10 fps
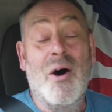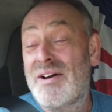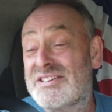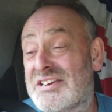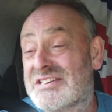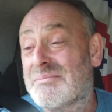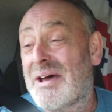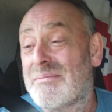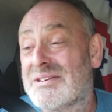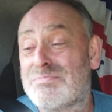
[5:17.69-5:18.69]
Always used to
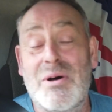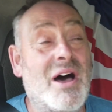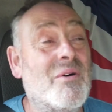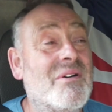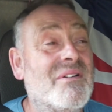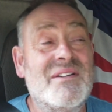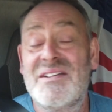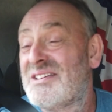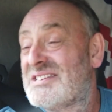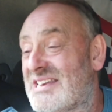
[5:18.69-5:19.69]
make me smile?
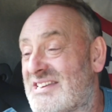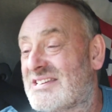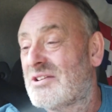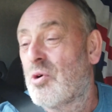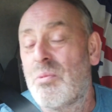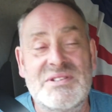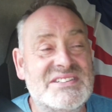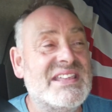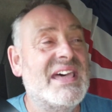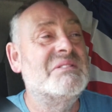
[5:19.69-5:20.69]
Says St
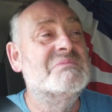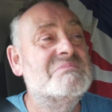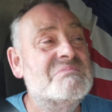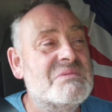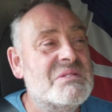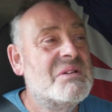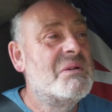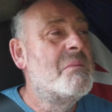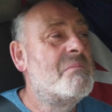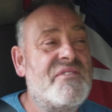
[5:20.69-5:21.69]
Albans now.
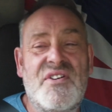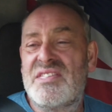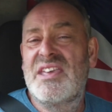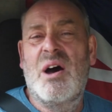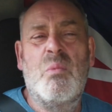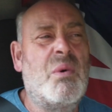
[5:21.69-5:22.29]
Preferred the